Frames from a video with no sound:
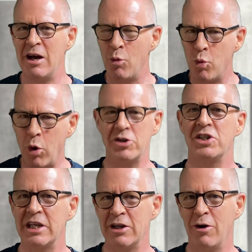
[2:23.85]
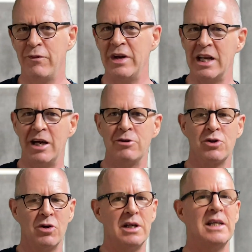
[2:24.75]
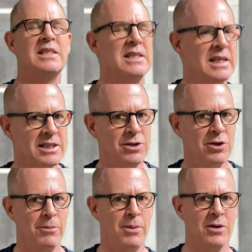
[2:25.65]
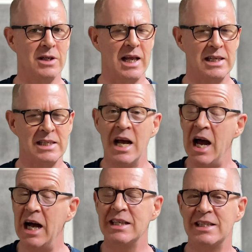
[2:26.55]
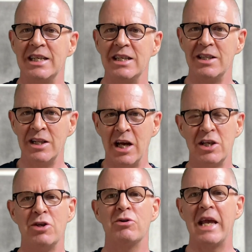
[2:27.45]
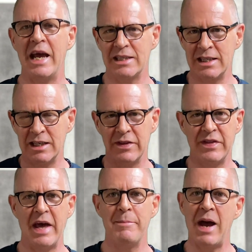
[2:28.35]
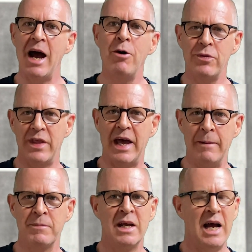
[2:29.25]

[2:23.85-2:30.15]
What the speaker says: watching your videos or listening to your podcast until you get them out there.